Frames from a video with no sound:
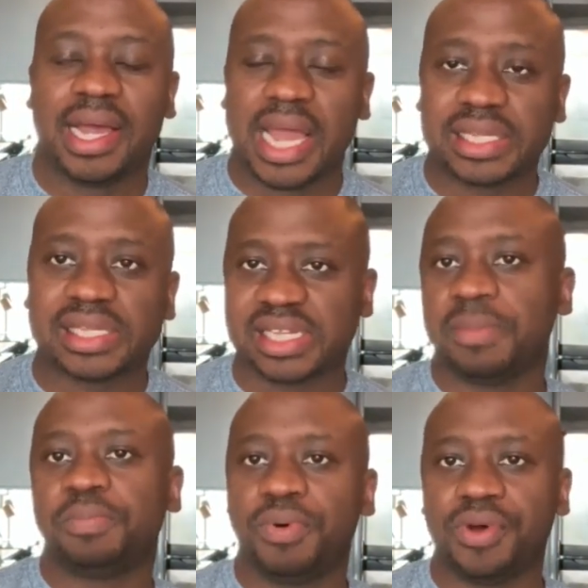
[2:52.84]
at
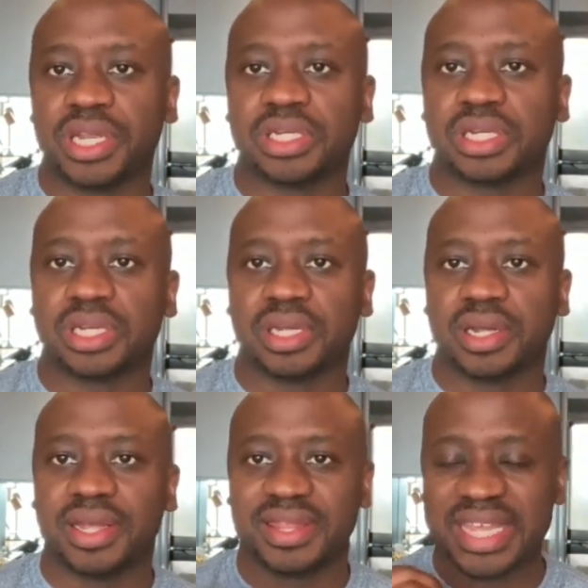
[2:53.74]
some point,
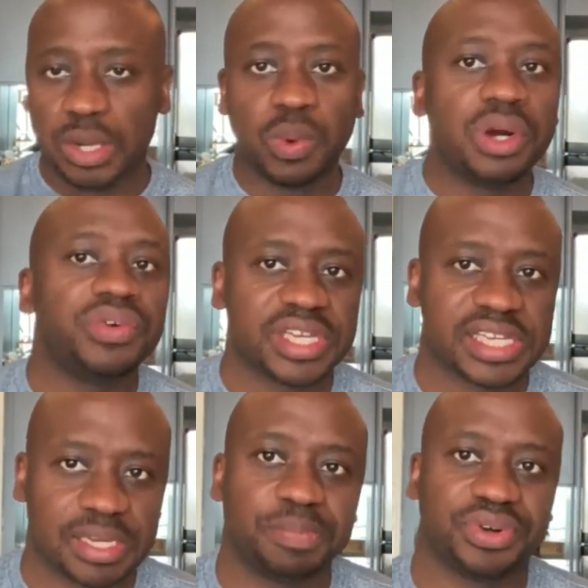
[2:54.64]
they will
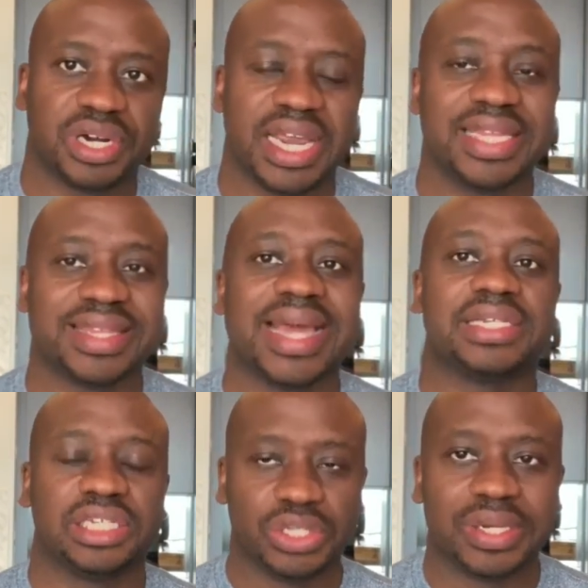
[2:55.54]
reciprocate
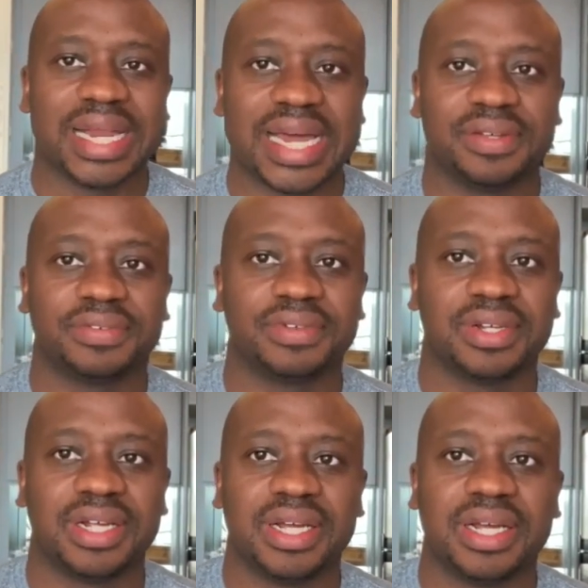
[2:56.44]
that in your life.
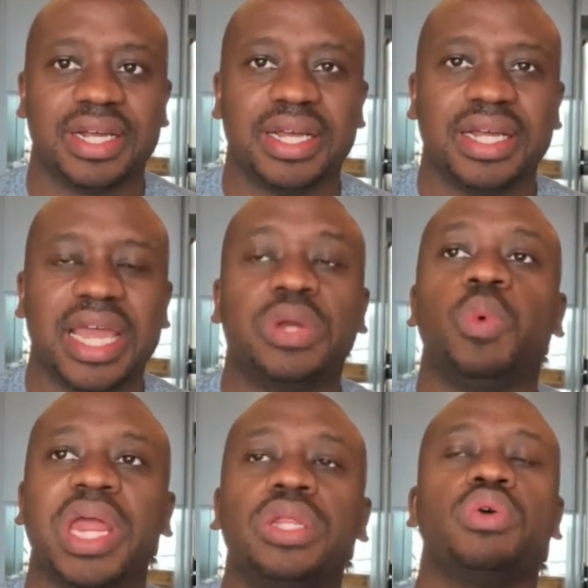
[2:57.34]
And
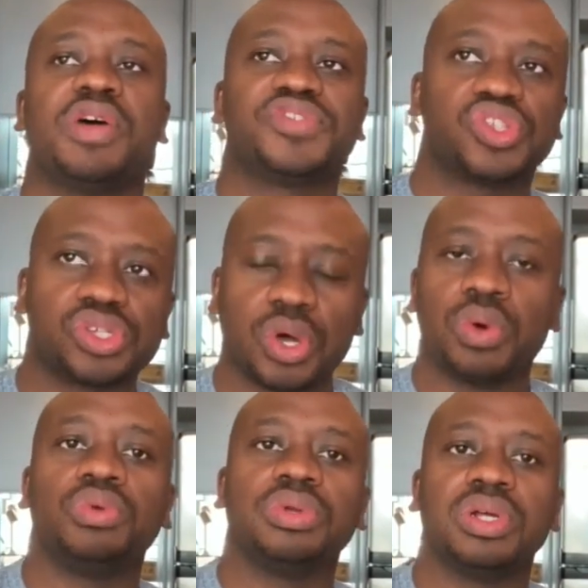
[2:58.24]
when you have
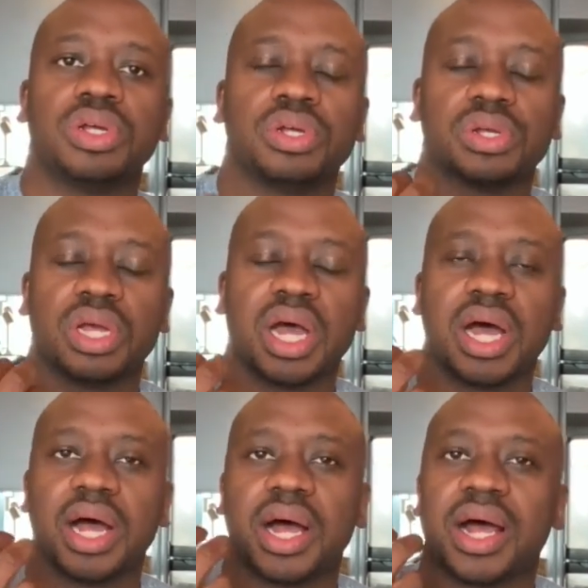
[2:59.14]
sown
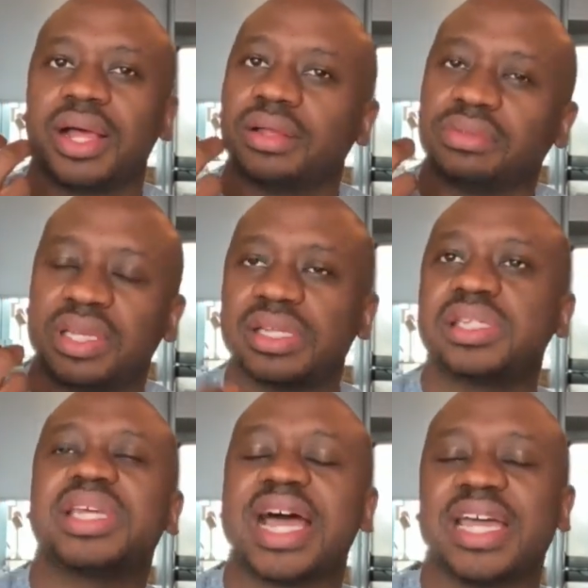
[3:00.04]

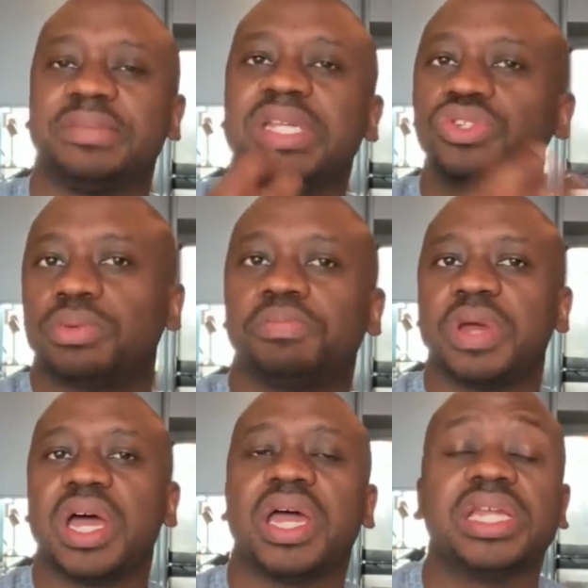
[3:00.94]
this time into
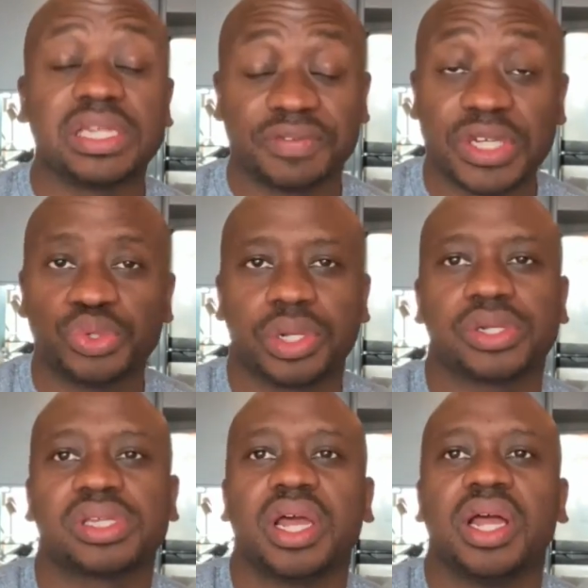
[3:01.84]

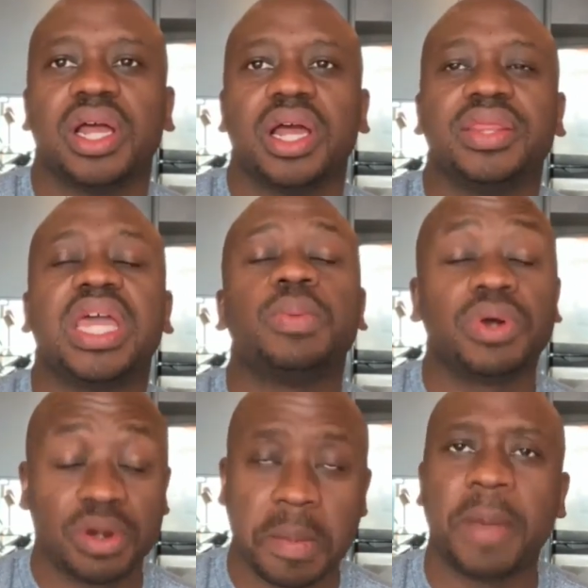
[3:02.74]
individuals, they
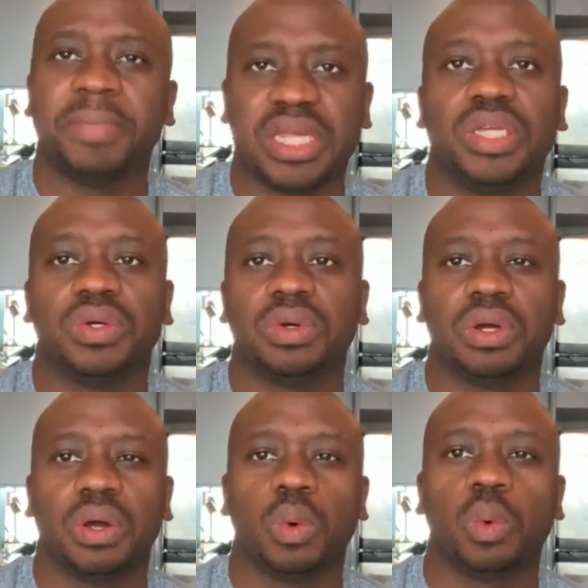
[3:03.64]
will remember you
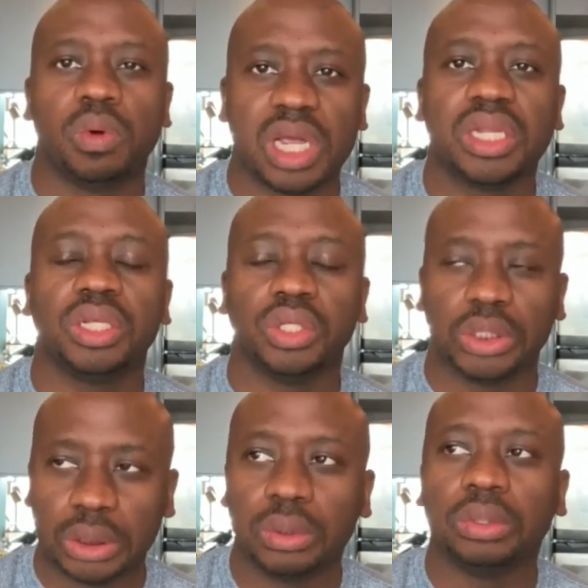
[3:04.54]
when
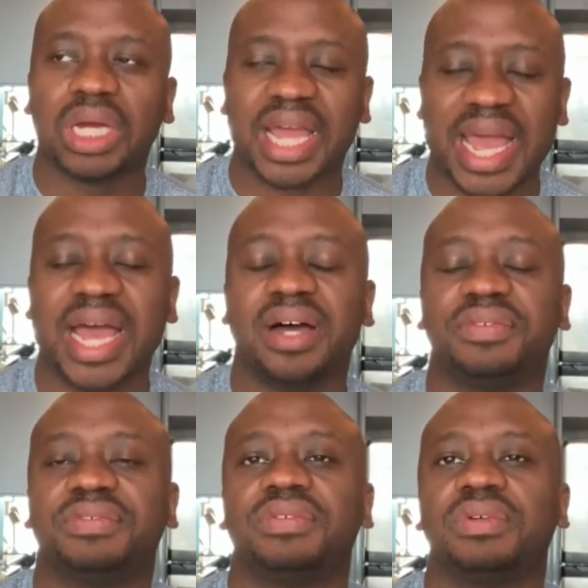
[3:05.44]
you
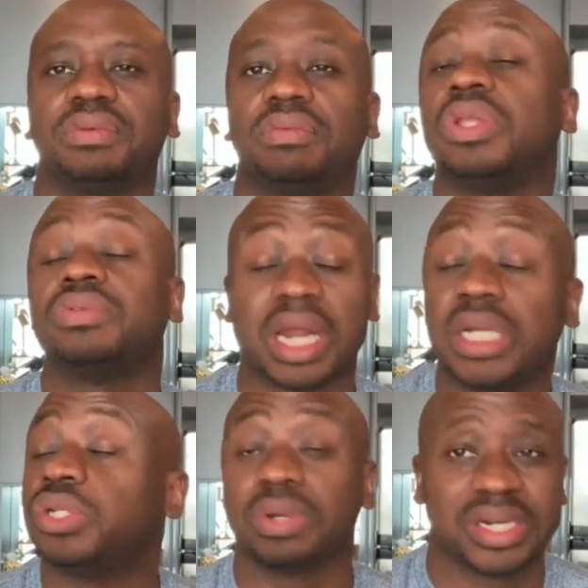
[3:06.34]
run
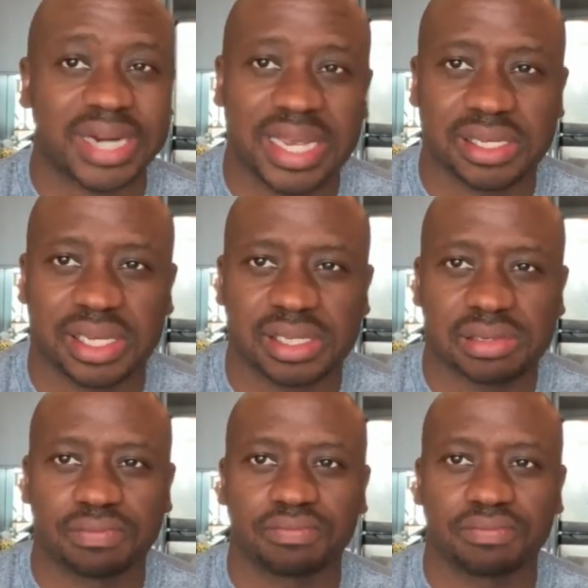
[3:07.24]
into a crisis.